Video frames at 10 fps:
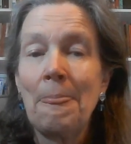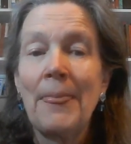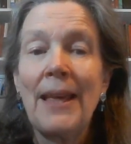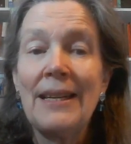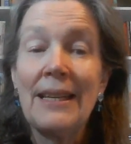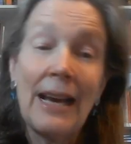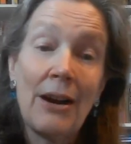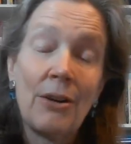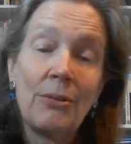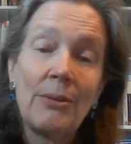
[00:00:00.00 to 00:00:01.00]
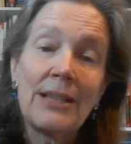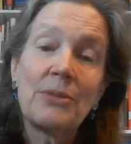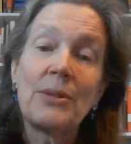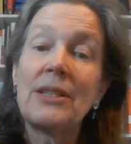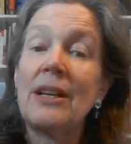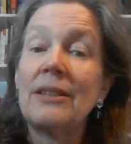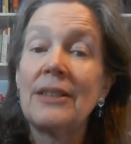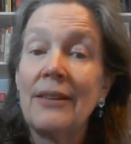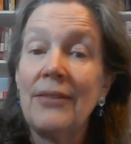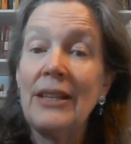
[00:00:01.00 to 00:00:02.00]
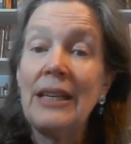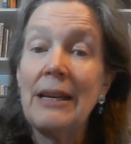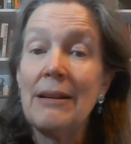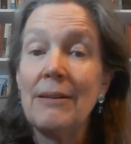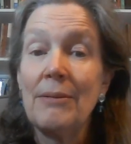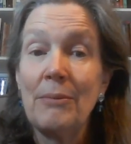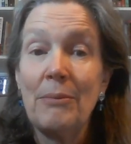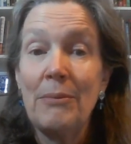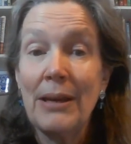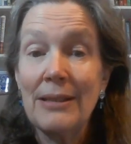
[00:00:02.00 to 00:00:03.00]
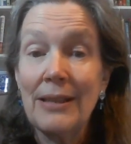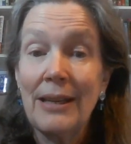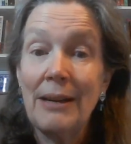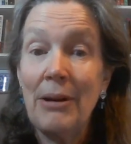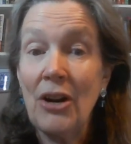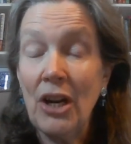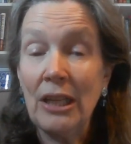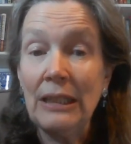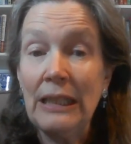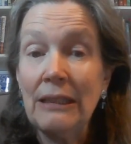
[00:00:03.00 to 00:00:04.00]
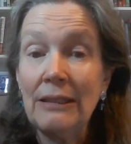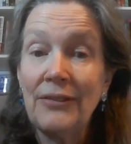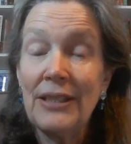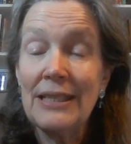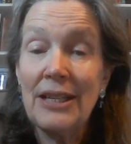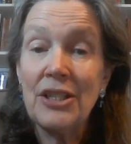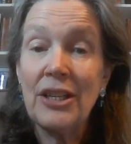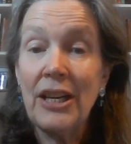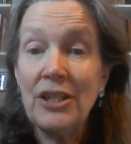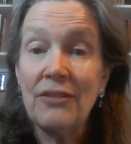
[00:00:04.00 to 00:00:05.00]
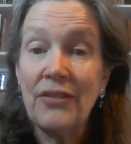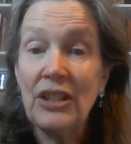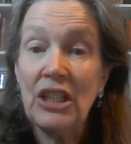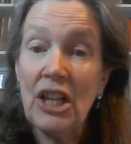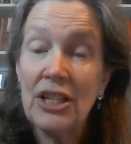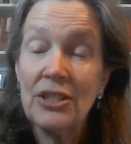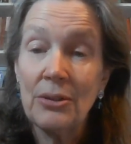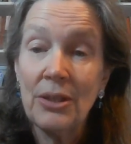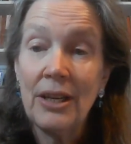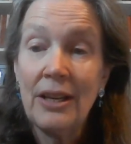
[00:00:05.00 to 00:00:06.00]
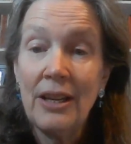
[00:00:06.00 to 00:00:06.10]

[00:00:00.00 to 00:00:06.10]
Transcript: And now, as a result of the Mexican-American Legal Defense and Education Fund lawsuit,